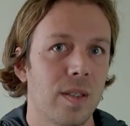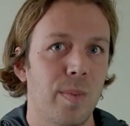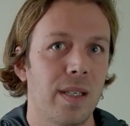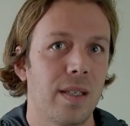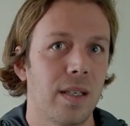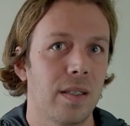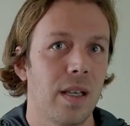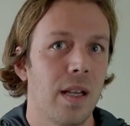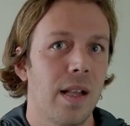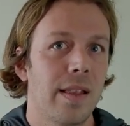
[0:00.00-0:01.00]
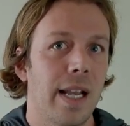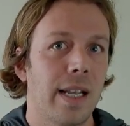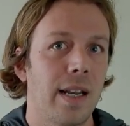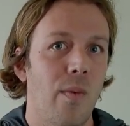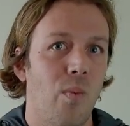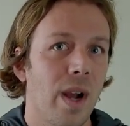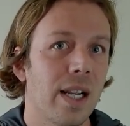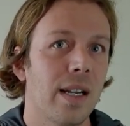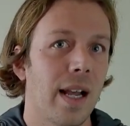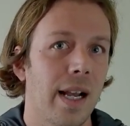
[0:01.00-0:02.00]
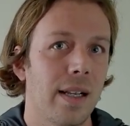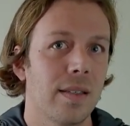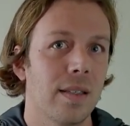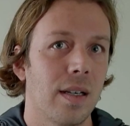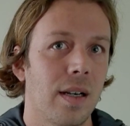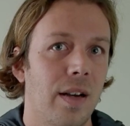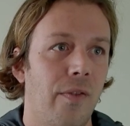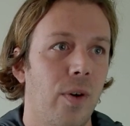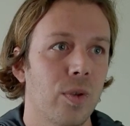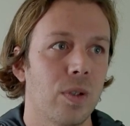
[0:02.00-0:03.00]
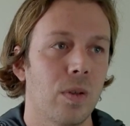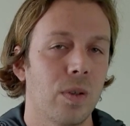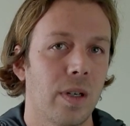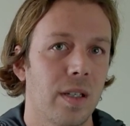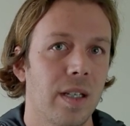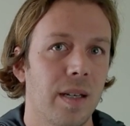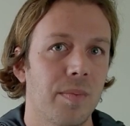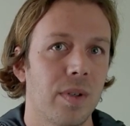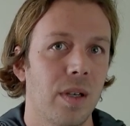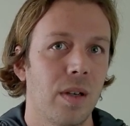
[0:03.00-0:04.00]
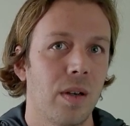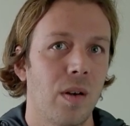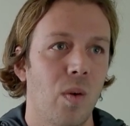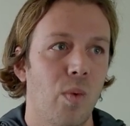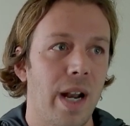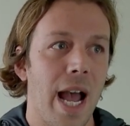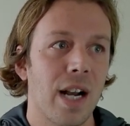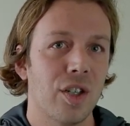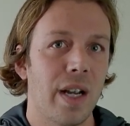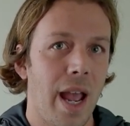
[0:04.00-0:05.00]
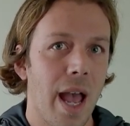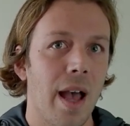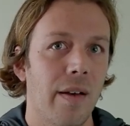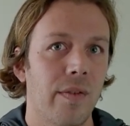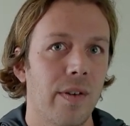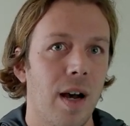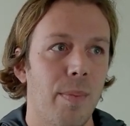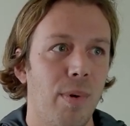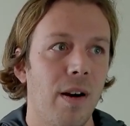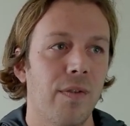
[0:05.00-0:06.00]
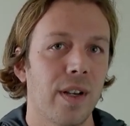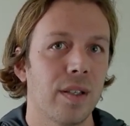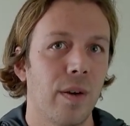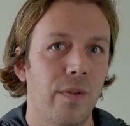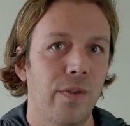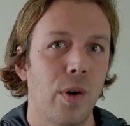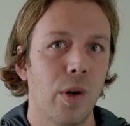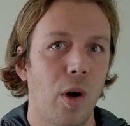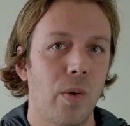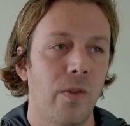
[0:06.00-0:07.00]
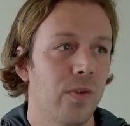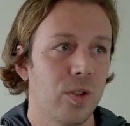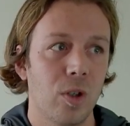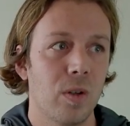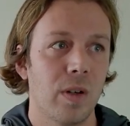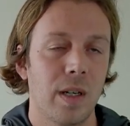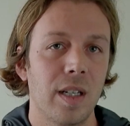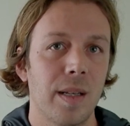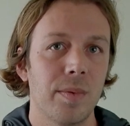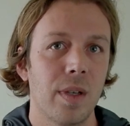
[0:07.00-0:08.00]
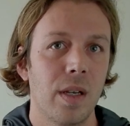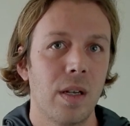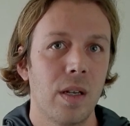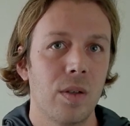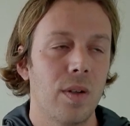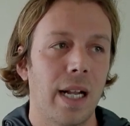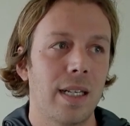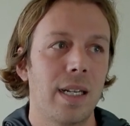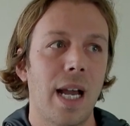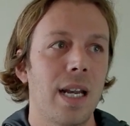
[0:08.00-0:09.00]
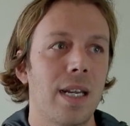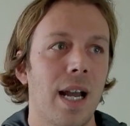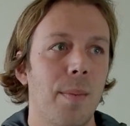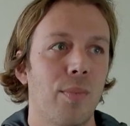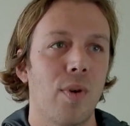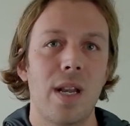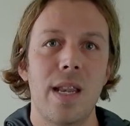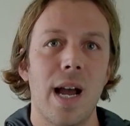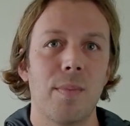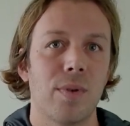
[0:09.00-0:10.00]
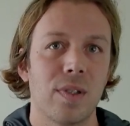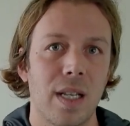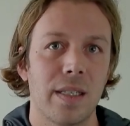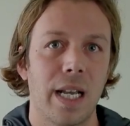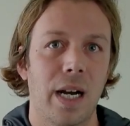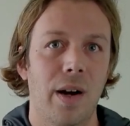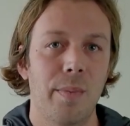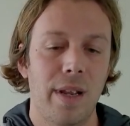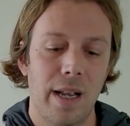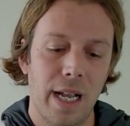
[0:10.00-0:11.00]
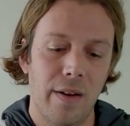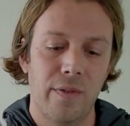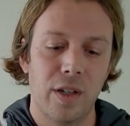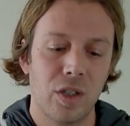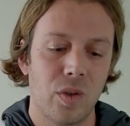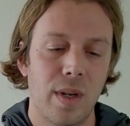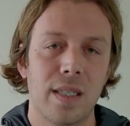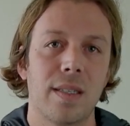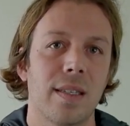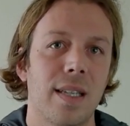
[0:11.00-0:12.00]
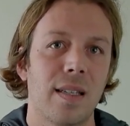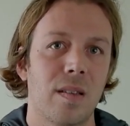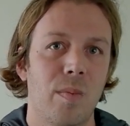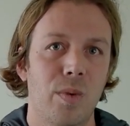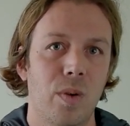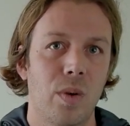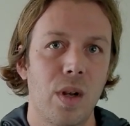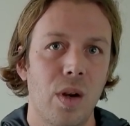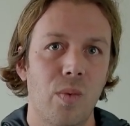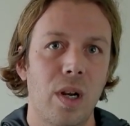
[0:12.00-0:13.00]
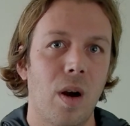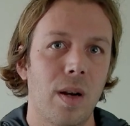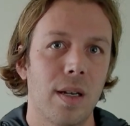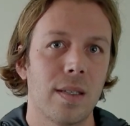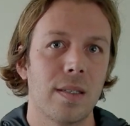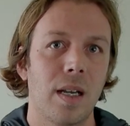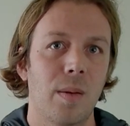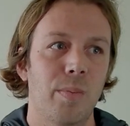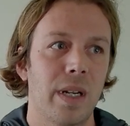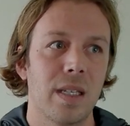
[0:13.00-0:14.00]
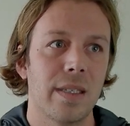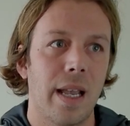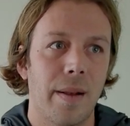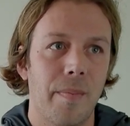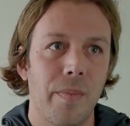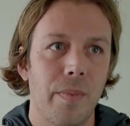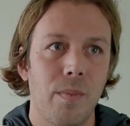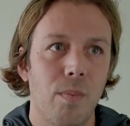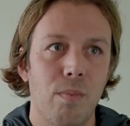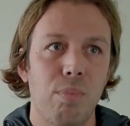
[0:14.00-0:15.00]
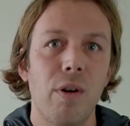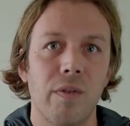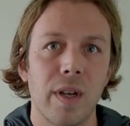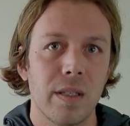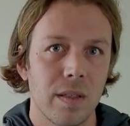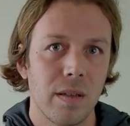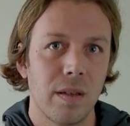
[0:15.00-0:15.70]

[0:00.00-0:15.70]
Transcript: species that can recognize a full solar eclipse, would actually have a perfect full solar eclipse to like the 99.9 percentile? I mean, it kind of fluctuates the size of the moon regarding the sun, but it's like perfect.